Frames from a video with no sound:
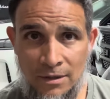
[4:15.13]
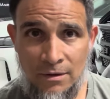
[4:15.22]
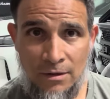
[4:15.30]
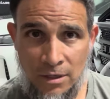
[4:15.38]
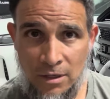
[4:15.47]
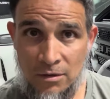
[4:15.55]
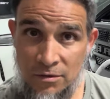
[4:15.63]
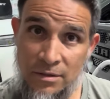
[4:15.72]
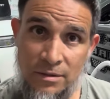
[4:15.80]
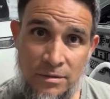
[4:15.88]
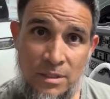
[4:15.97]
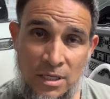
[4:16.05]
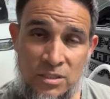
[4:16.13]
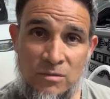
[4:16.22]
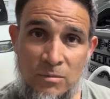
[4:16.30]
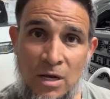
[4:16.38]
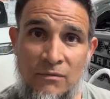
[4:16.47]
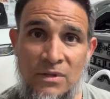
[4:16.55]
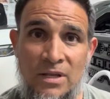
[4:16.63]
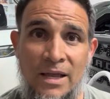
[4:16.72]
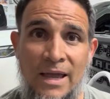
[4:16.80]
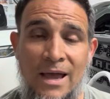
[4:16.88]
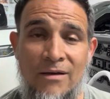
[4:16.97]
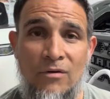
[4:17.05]
the custom cover that I
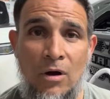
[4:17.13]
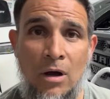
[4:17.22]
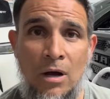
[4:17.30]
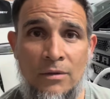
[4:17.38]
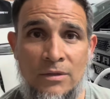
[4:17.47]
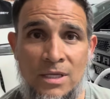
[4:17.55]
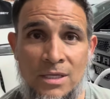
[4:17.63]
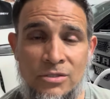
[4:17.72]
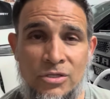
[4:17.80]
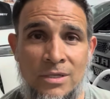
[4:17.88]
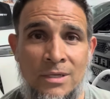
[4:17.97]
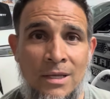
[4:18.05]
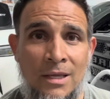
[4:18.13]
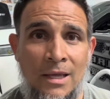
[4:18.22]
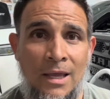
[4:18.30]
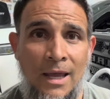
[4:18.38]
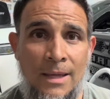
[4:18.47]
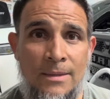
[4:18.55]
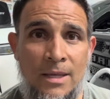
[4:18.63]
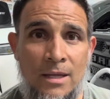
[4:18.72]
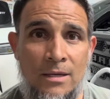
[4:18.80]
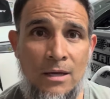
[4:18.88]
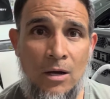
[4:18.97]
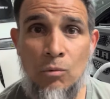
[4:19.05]
have on the engine, and
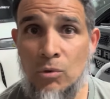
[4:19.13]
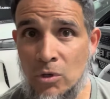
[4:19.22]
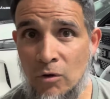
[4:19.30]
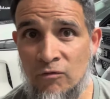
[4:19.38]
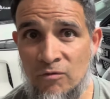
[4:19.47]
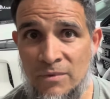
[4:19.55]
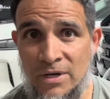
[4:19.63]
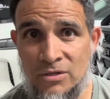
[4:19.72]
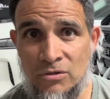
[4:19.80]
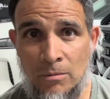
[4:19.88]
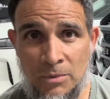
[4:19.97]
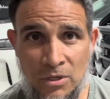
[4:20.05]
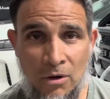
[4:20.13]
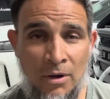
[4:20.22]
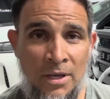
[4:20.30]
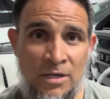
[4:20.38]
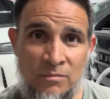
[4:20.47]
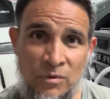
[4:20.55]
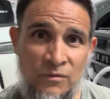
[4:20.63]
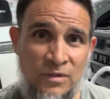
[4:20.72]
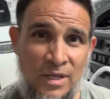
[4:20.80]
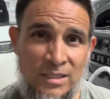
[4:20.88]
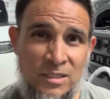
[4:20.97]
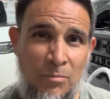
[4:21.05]
then we'll go from there. So I'm going to go ahead and move to
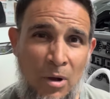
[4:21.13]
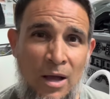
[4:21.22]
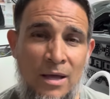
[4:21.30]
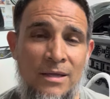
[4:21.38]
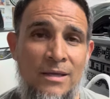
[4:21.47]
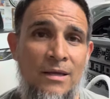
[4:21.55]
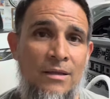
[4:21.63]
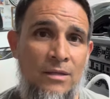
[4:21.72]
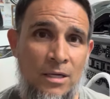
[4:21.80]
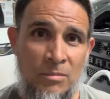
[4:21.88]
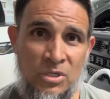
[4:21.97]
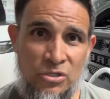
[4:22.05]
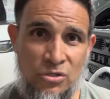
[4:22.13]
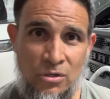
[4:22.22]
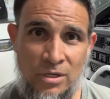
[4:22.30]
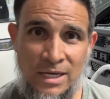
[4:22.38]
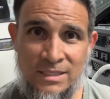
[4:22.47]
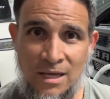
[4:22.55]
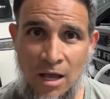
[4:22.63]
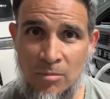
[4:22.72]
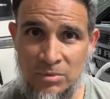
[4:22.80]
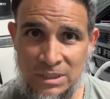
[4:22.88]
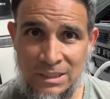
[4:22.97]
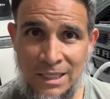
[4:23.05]
that spot. Then I'm going to show you guys how I'm
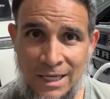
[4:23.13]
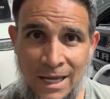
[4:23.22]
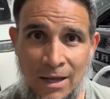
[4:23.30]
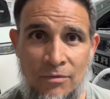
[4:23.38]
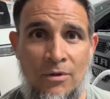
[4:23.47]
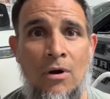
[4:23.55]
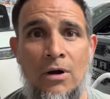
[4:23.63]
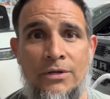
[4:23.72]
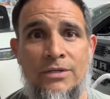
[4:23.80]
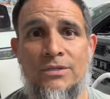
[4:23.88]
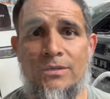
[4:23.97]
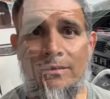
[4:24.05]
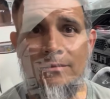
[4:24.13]
going to lay out the harness.